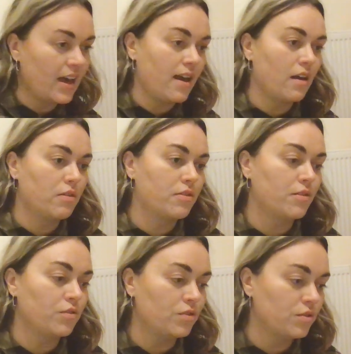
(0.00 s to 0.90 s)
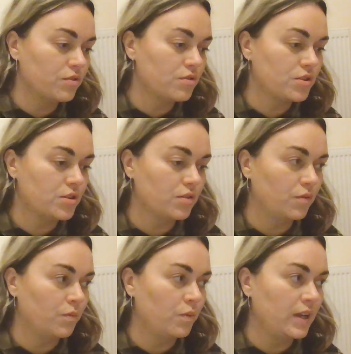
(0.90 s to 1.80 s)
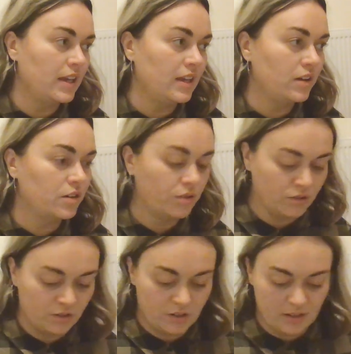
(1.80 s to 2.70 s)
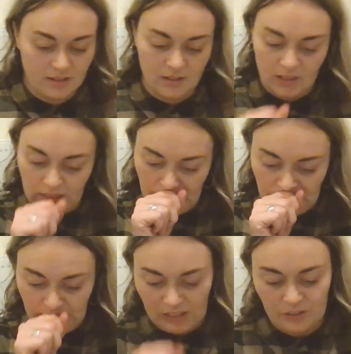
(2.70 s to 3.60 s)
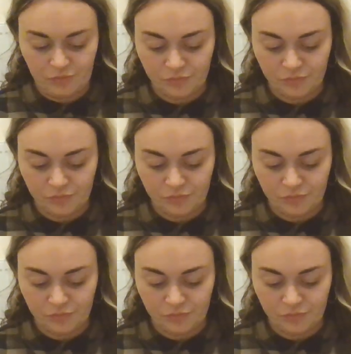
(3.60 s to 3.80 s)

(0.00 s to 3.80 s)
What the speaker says: that I thought we could have